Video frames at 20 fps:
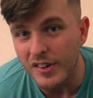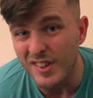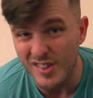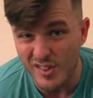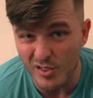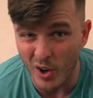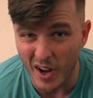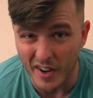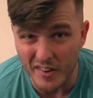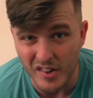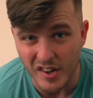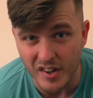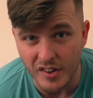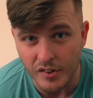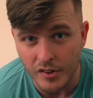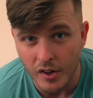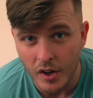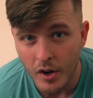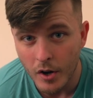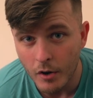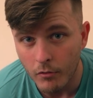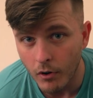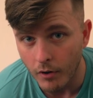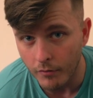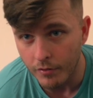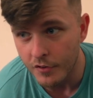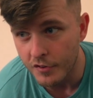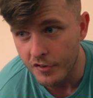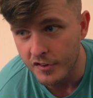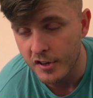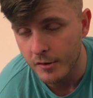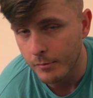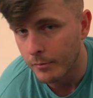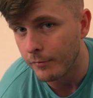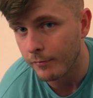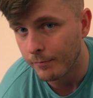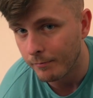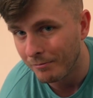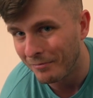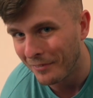it stretches rather than
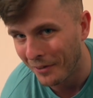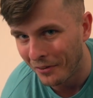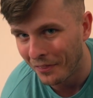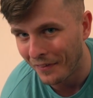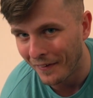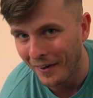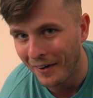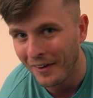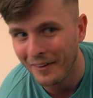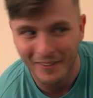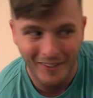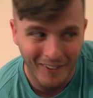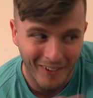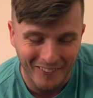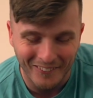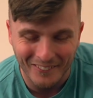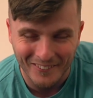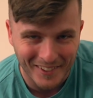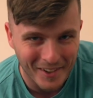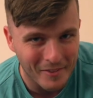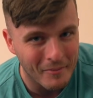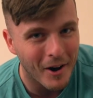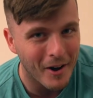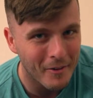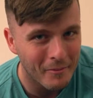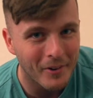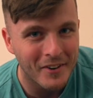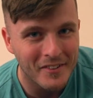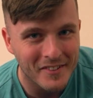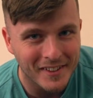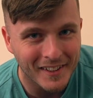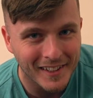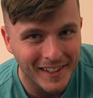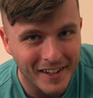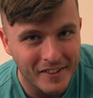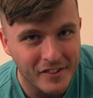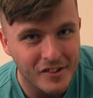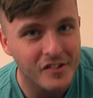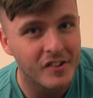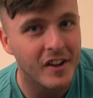some other older MyProtein
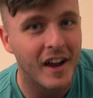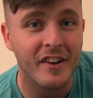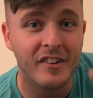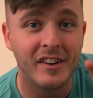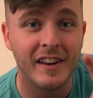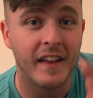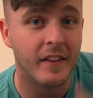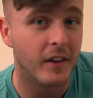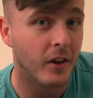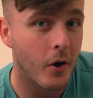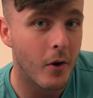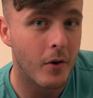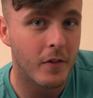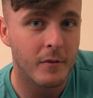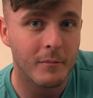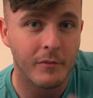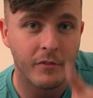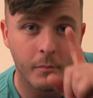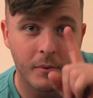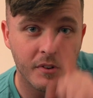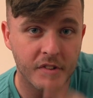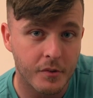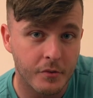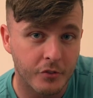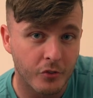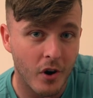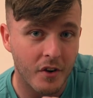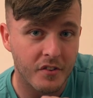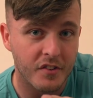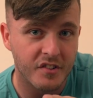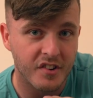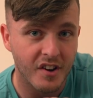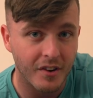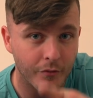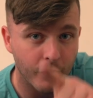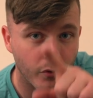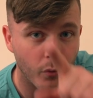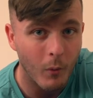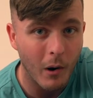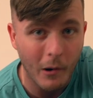collections. I actually had a go at them. If you've been subscribed to the channel
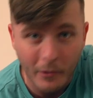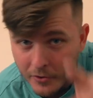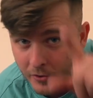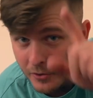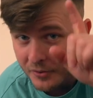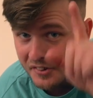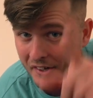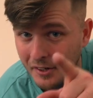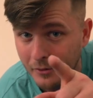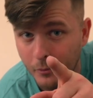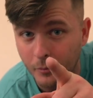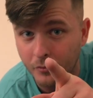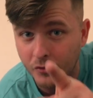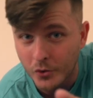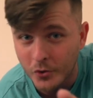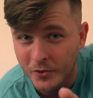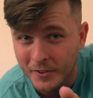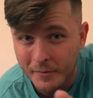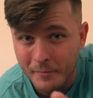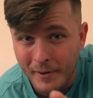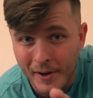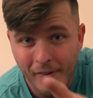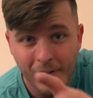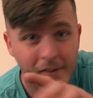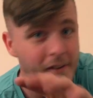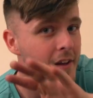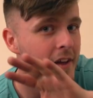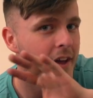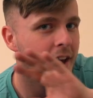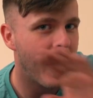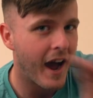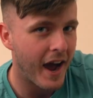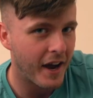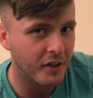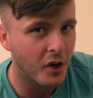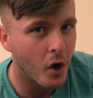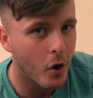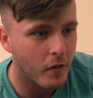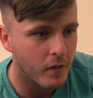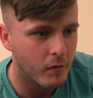for a while, you know exactly what I'm talking about. I had a
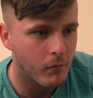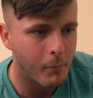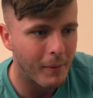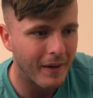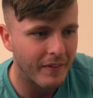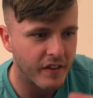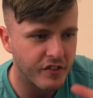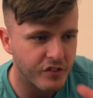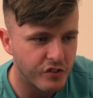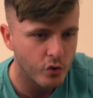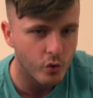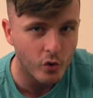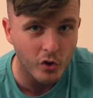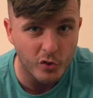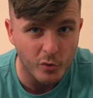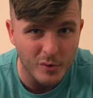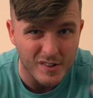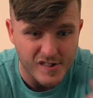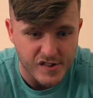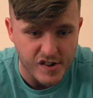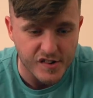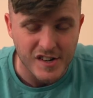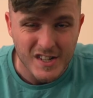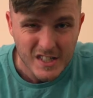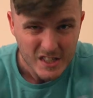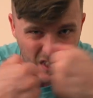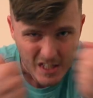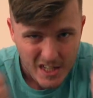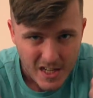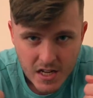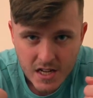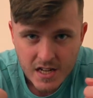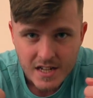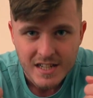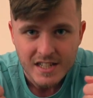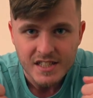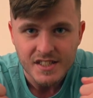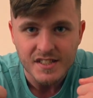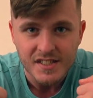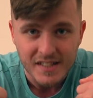go at them about their shorts, which just
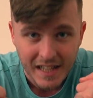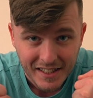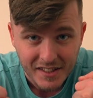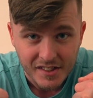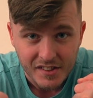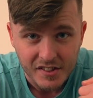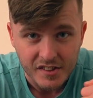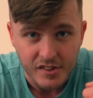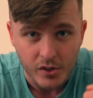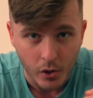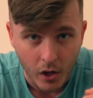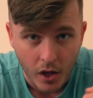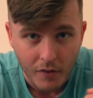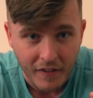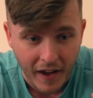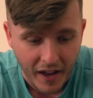cinched your love